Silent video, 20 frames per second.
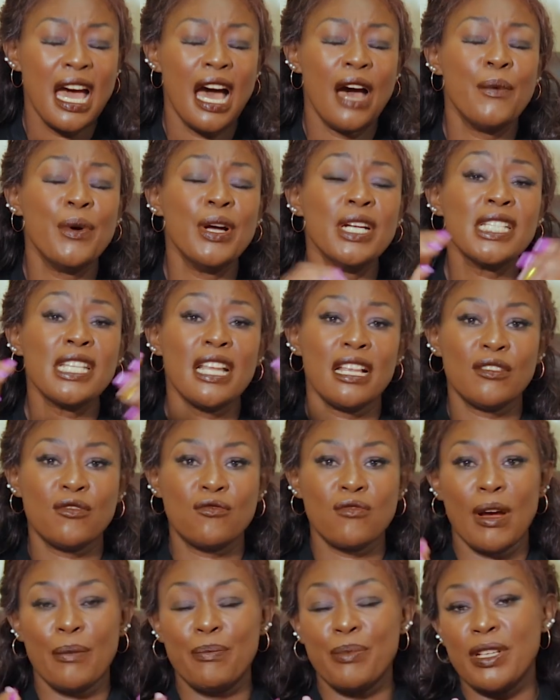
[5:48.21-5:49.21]
I want us
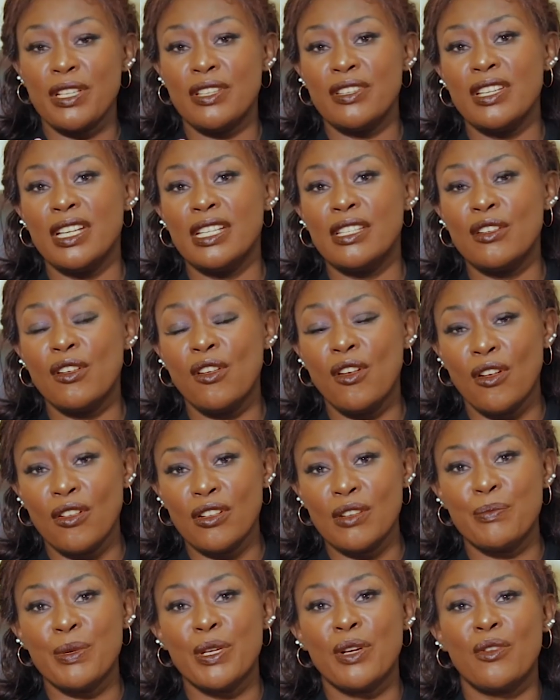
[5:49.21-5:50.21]
to appreciate
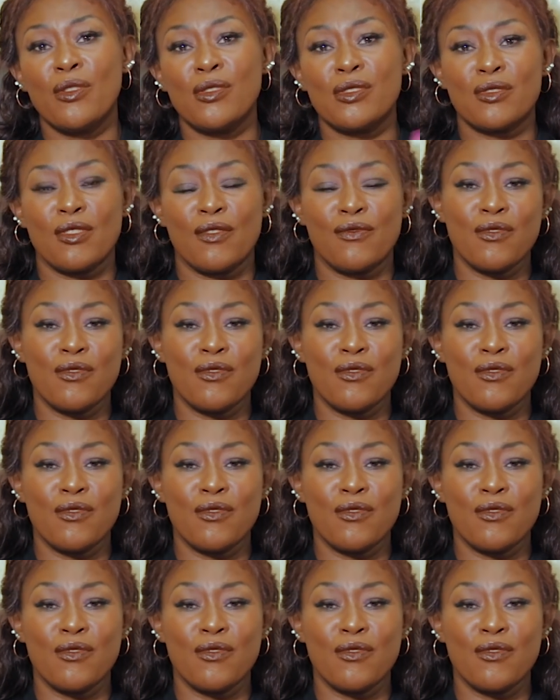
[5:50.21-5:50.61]
God because